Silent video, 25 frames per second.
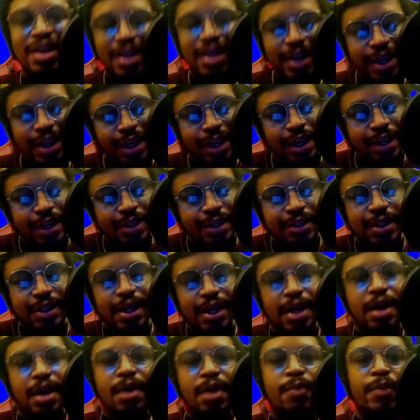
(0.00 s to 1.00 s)
is
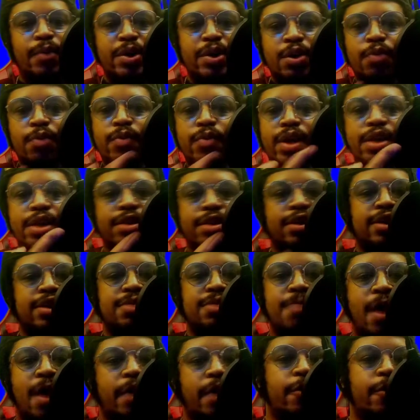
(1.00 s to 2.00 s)
when you're running these
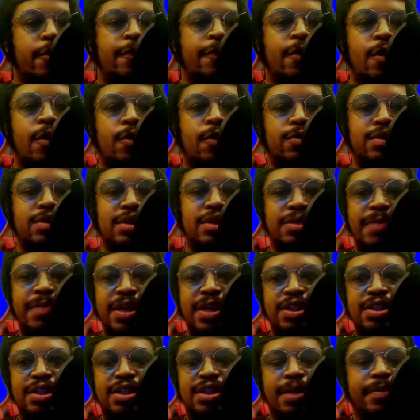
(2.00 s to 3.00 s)
microphones,
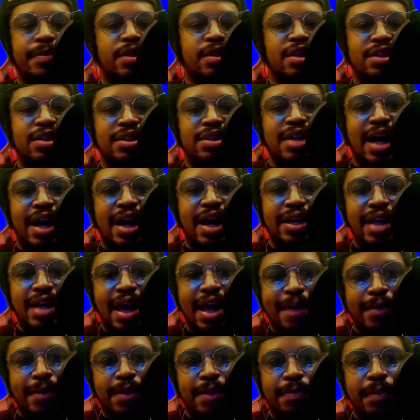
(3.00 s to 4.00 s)
especially some of these
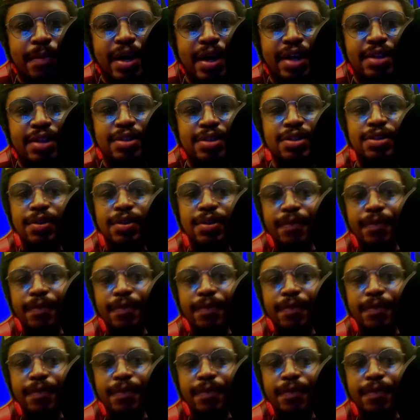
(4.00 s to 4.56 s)
dynamic mics,